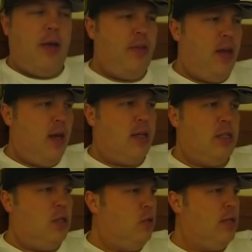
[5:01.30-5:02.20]
think. Is
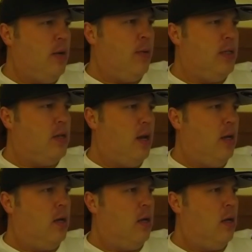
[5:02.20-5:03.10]
it Tuesday or Wednesday?
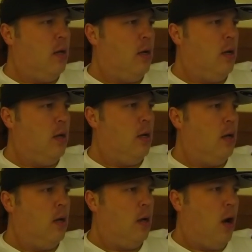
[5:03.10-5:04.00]

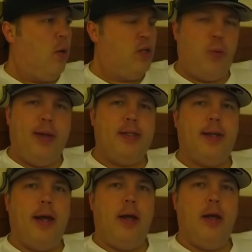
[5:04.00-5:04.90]
Oh, it's
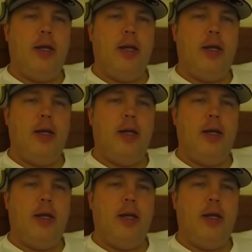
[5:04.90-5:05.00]
Wednesday.